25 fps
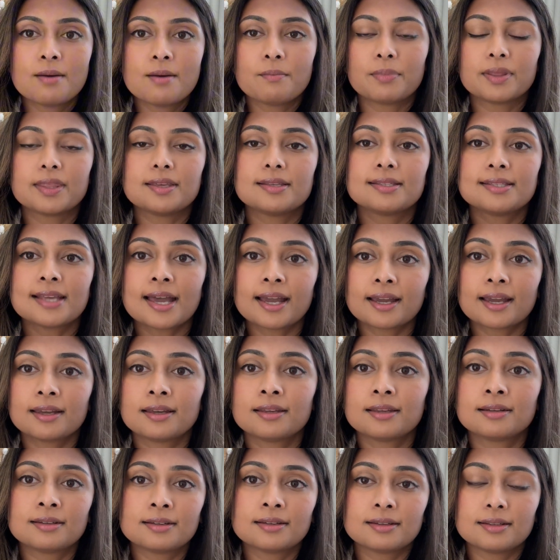But the
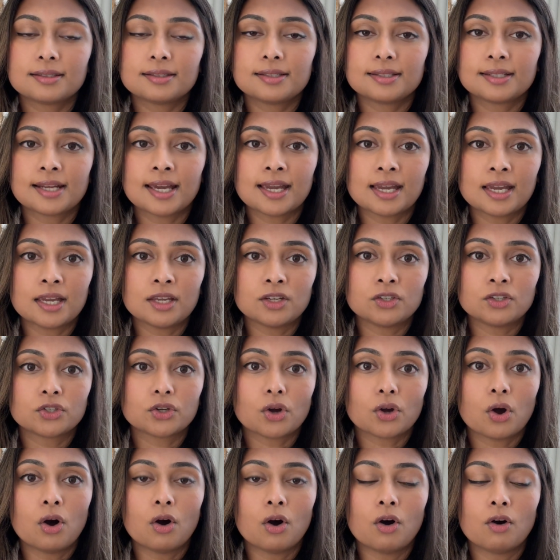second stage
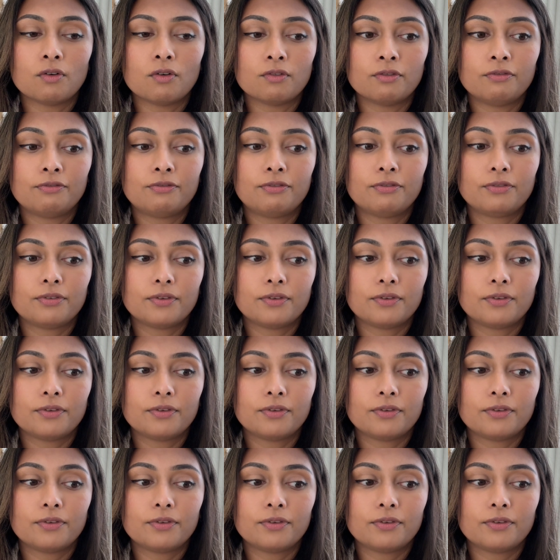of